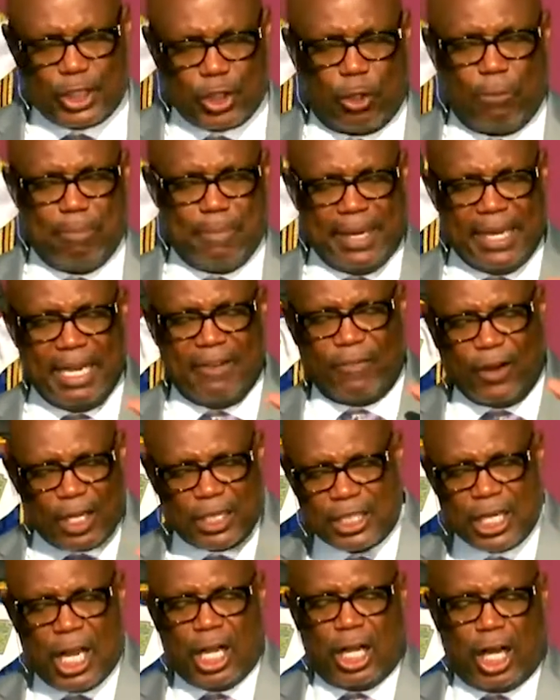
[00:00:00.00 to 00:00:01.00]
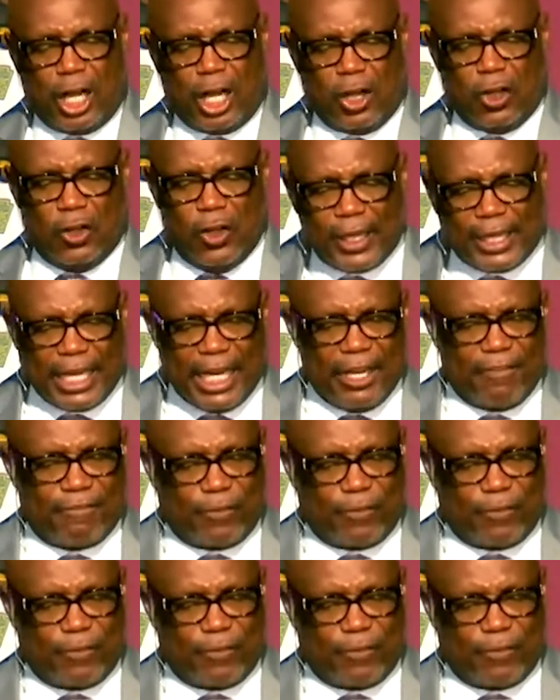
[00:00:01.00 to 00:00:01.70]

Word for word: So many of us are looking